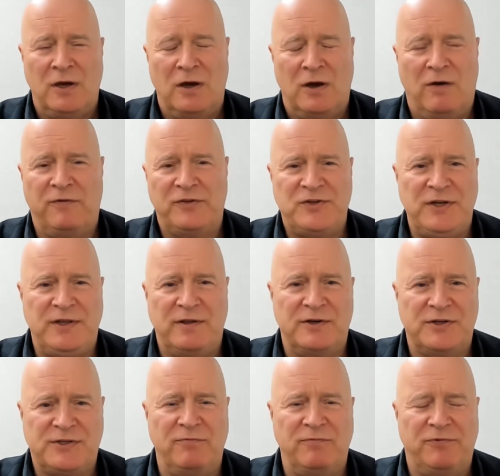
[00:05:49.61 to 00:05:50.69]
obviously there are
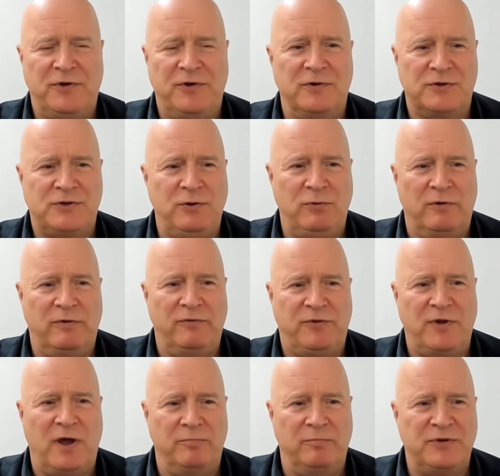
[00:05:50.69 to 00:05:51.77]
some folks who will have
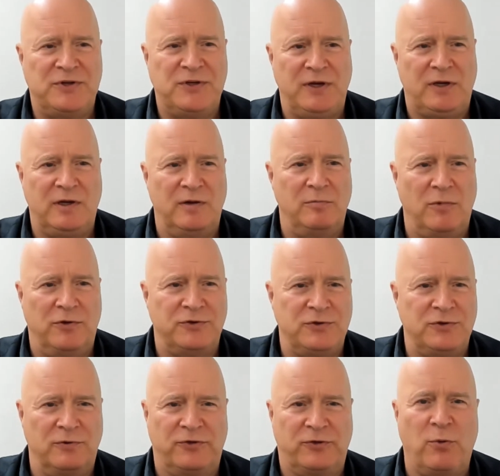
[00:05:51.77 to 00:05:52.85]
done particular
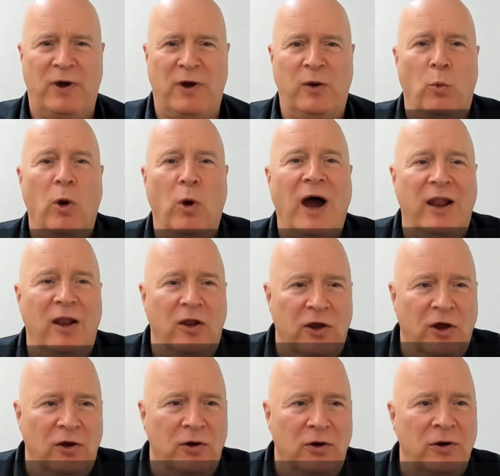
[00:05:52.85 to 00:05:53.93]
modules quite a while ago,